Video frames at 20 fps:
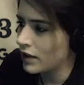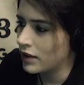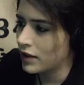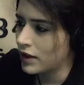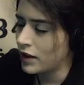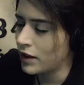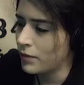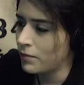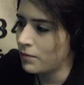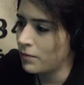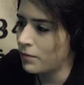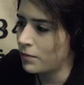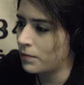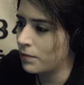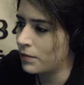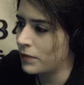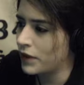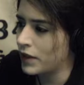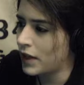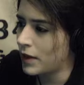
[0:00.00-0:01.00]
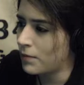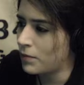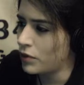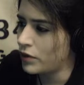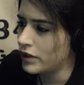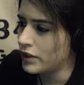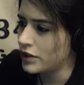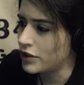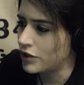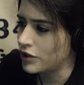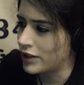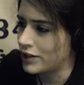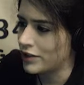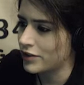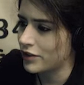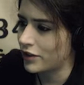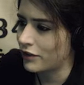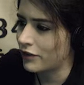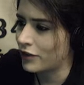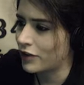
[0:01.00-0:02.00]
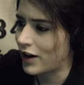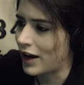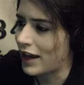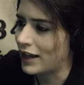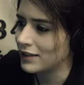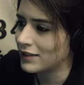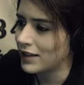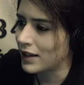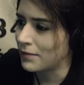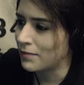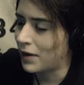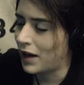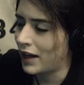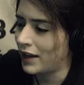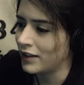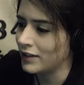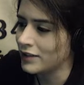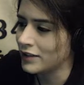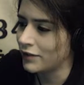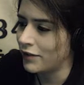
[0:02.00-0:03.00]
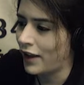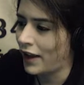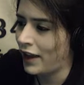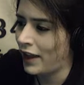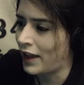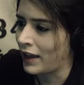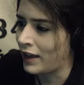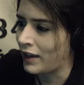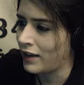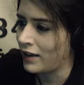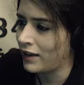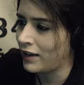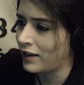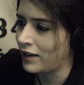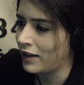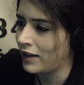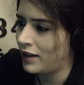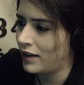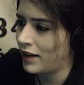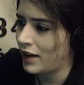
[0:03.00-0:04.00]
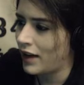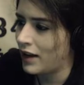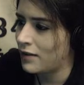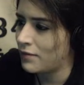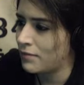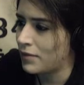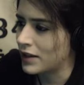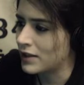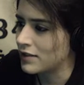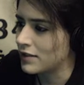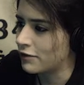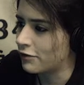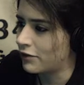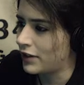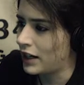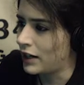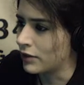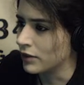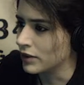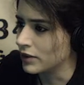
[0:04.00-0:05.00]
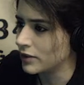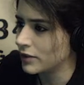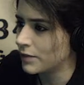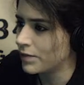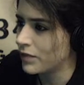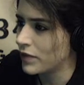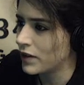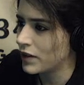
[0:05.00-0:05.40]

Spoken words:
The imported stretches of grass and piles of hay and beds of flowers.